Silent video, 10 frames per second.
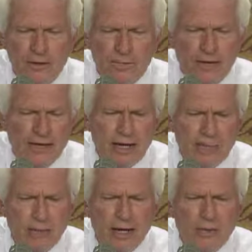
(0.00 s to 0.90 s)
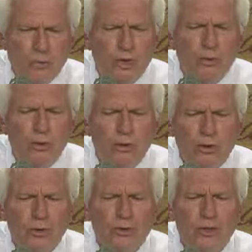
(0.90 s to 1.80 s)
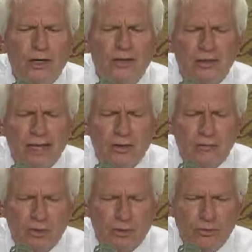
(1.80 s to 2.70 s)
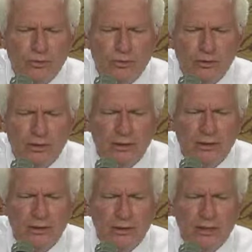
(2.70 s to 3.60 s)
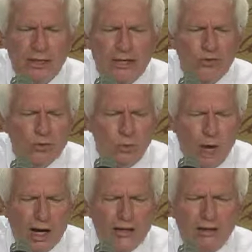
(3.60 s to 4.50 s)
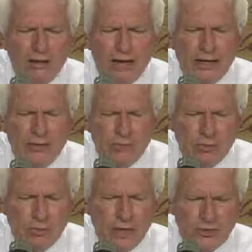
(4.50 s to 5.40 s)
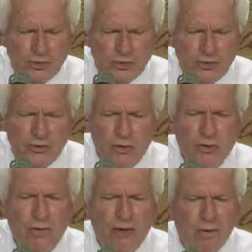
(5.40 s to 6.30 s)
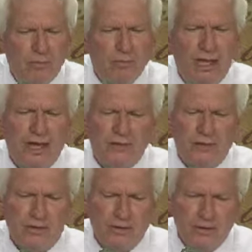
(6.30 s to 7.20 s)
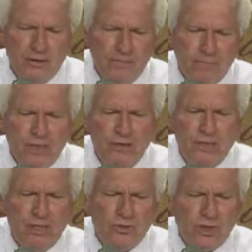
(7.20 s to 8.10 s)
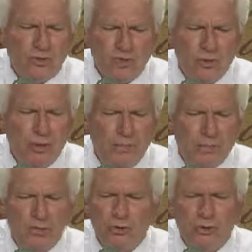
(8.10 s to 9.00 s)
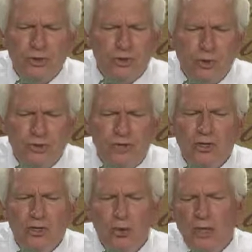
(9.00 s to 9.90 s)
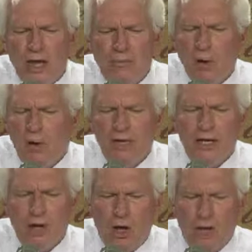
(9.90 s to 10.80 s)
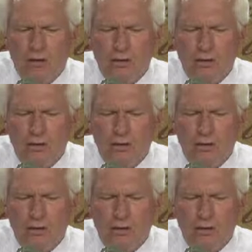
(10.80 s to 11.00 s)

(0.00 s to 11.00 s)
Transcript: And I pray that we will learn to acclaim you and to walk in the light of your presence so that we may be blessed. Teach us as a people to rejoice in your name all day long